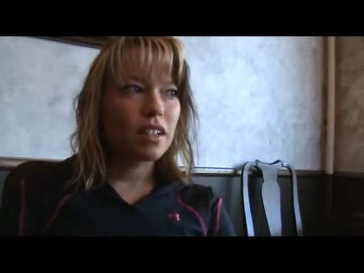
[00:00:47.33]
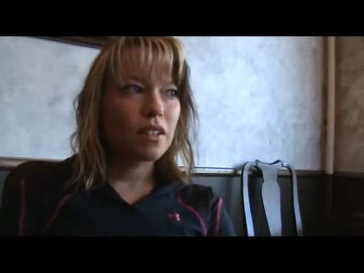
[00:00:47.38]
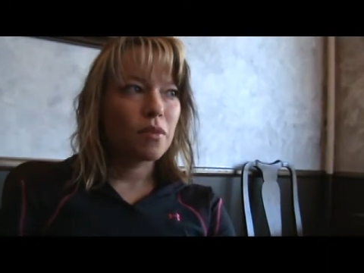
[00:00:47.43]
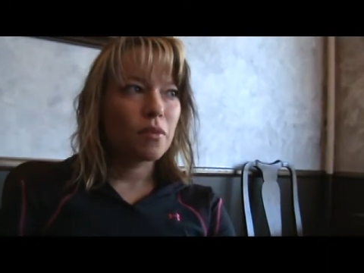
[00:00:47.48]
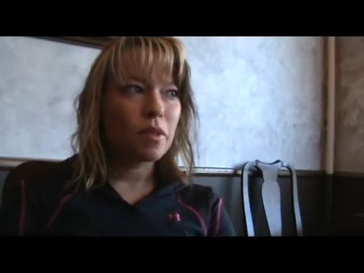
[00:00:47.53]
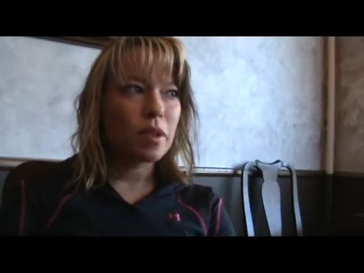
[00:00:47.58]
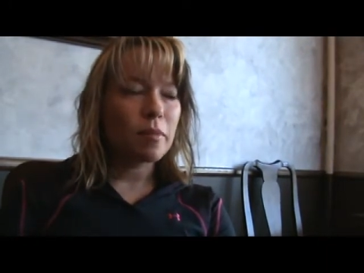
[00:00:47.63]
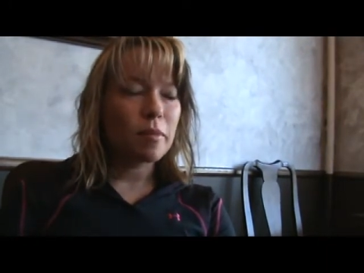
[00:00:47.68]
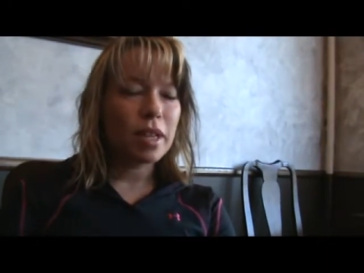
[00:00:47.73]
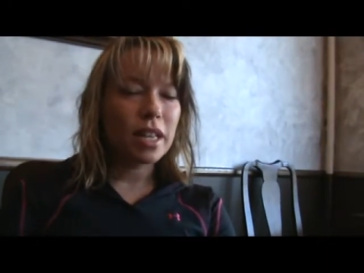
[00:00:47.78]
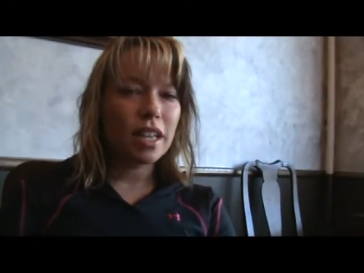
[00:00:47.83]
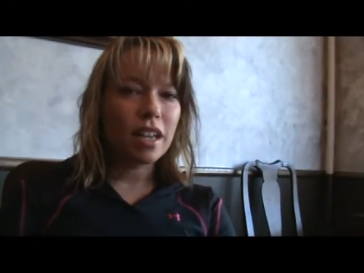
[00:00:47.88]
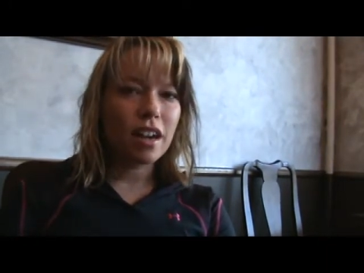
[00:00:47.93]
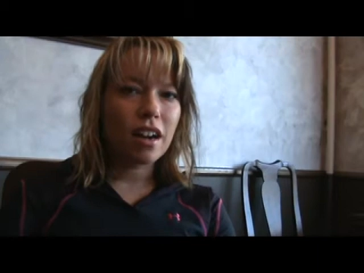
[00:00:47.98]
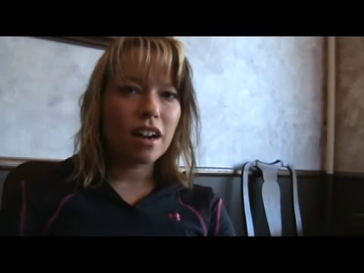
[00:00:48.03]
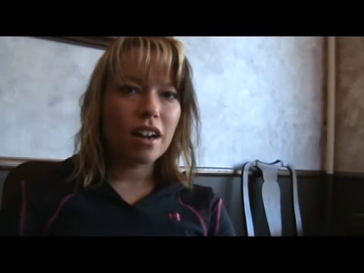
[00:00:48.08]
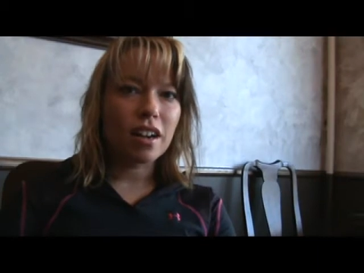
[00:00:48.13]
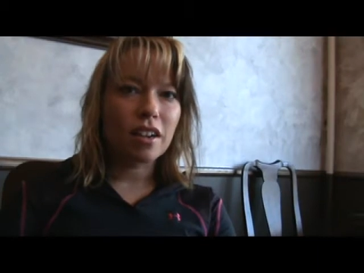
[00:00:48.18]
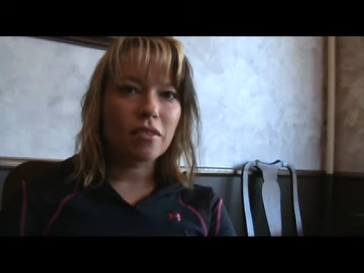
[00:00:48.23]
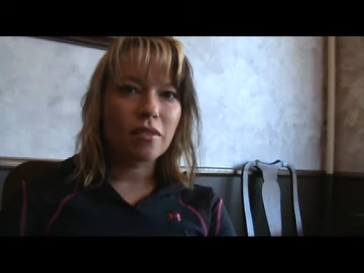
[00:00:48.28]
women
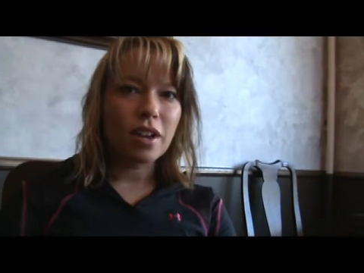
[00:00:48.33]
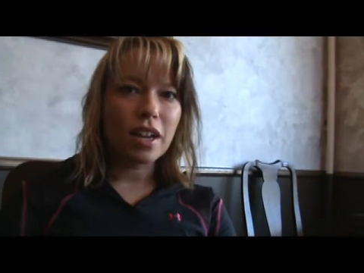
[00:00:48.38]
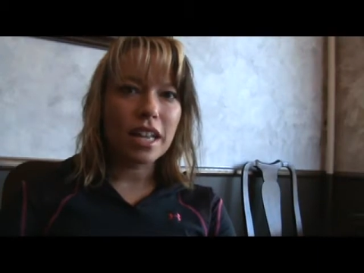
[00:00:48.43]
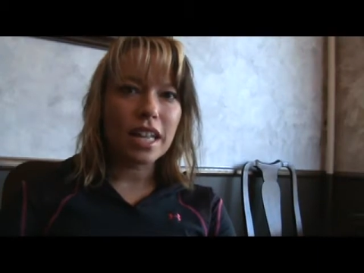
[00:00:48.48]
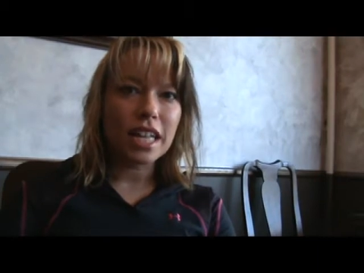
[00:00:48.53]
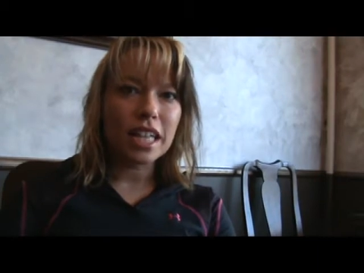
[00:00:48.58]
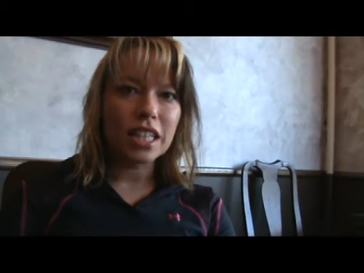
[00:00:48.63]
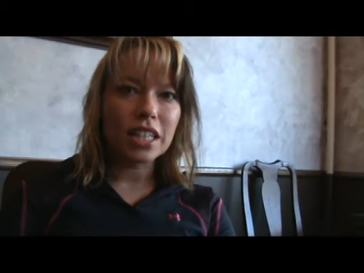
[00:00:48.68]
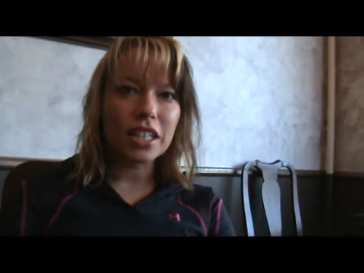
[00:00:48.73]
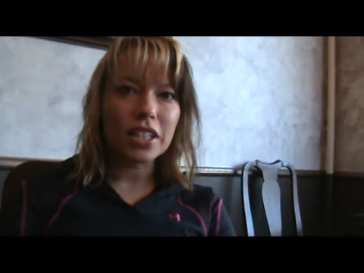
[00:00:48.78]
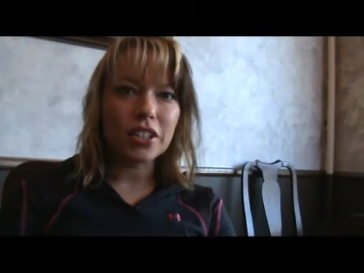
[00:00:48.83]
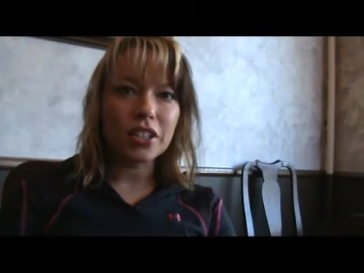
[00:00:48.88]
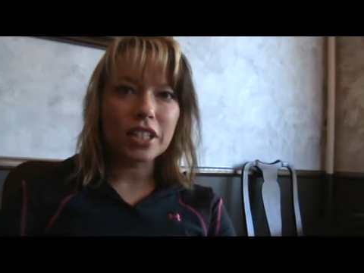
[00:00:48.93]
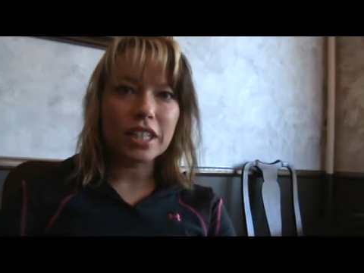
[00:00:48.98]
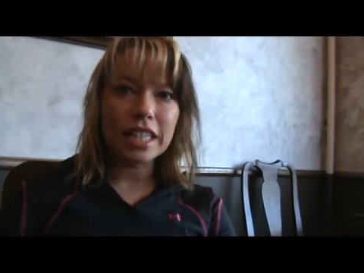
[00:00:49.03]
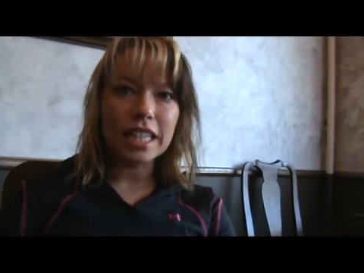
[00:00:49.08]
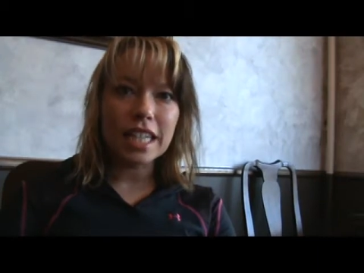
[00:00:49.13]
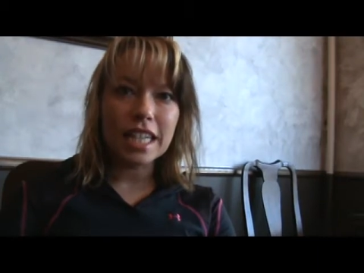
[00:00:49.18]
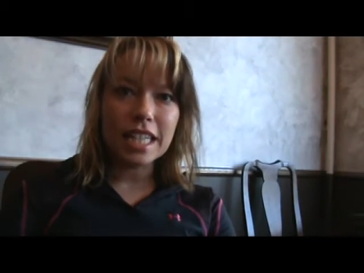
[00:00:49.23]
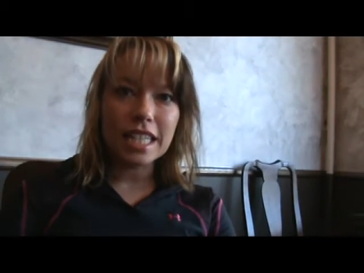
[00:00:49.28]
are running a little
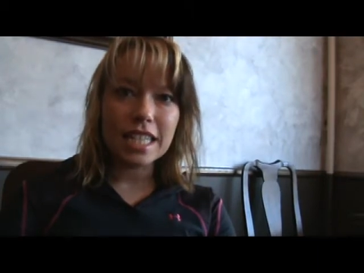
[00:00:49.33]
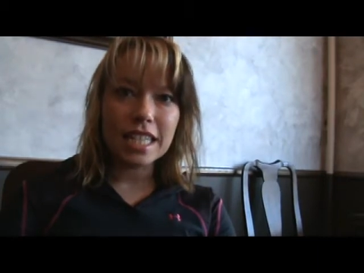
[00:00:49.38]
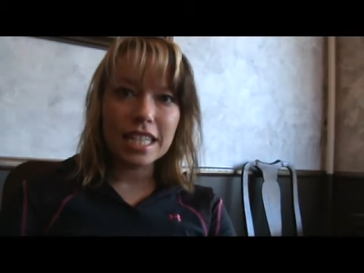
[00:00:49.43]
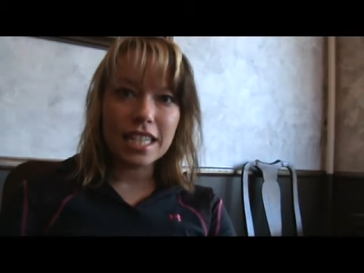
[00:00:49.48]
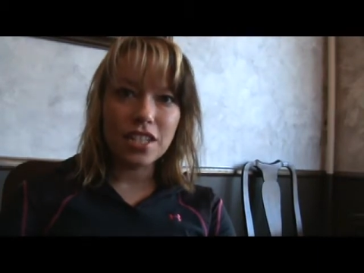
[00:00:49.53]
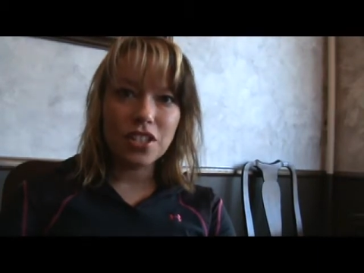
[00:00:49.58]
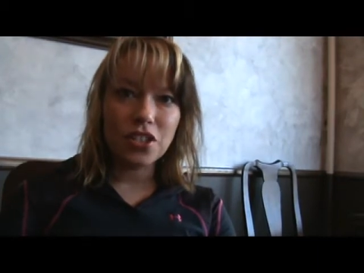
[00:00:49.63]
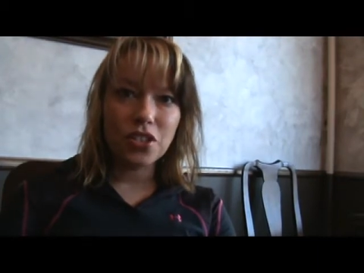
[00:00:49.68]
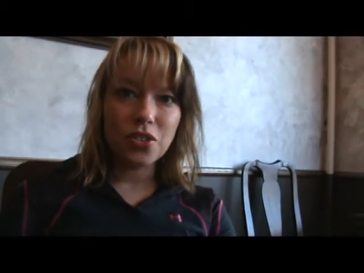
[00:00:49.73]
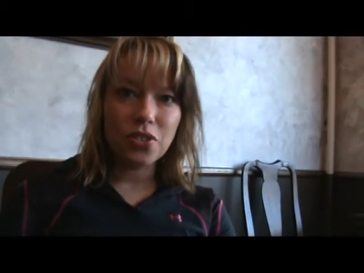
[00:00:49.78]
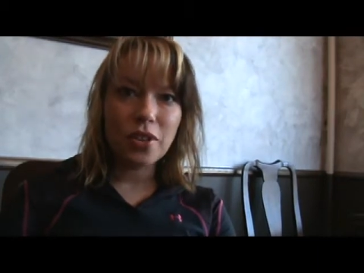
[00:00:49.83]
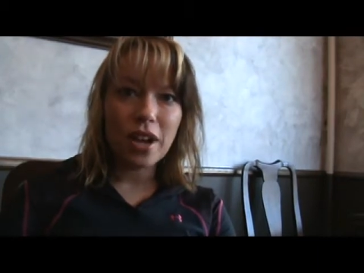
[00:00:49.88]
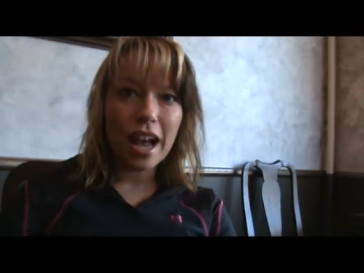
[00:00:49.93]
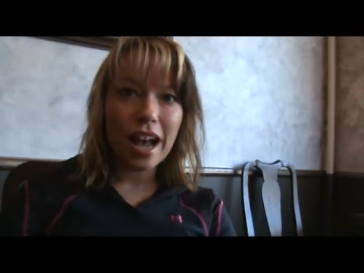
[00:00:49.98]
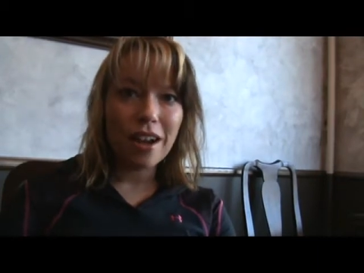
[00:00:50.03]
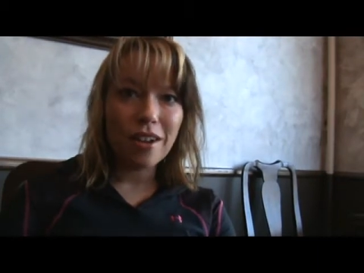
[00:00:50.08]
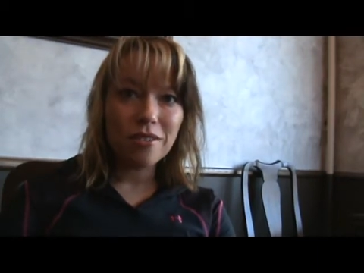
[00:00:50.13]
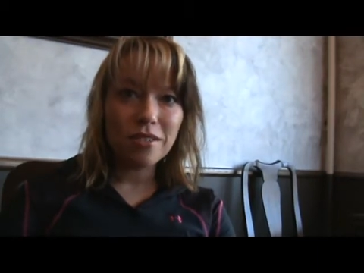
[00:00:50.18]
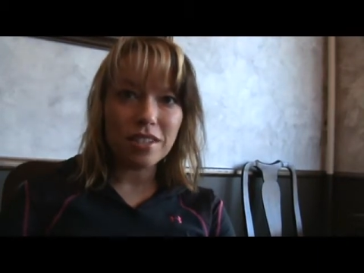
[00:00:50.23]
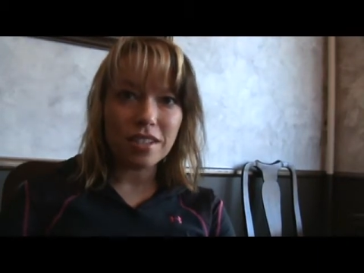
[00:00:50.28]
clinic to teach you
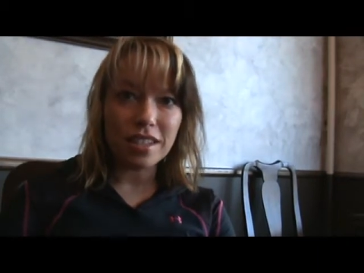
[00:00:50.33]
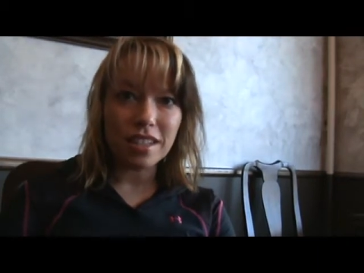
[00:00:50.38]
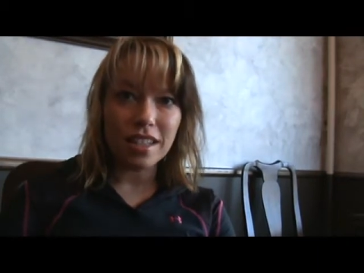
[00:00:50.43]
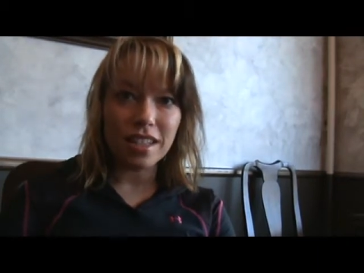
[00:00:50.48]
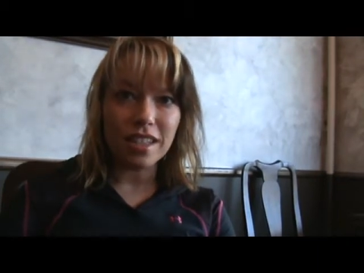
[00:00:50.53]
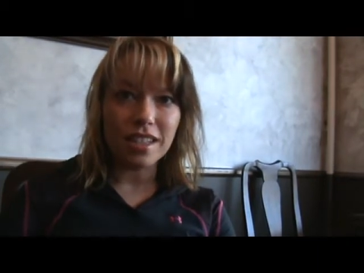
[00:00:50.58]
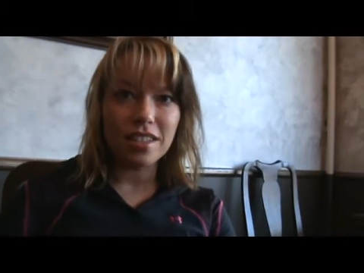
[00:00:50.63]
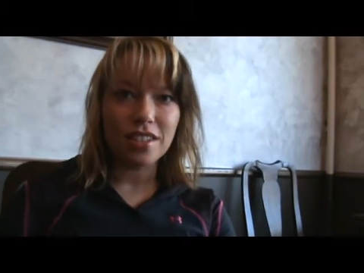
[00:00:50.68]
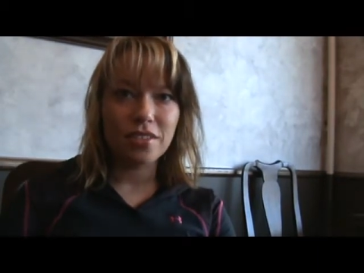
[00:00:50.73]
how to ski.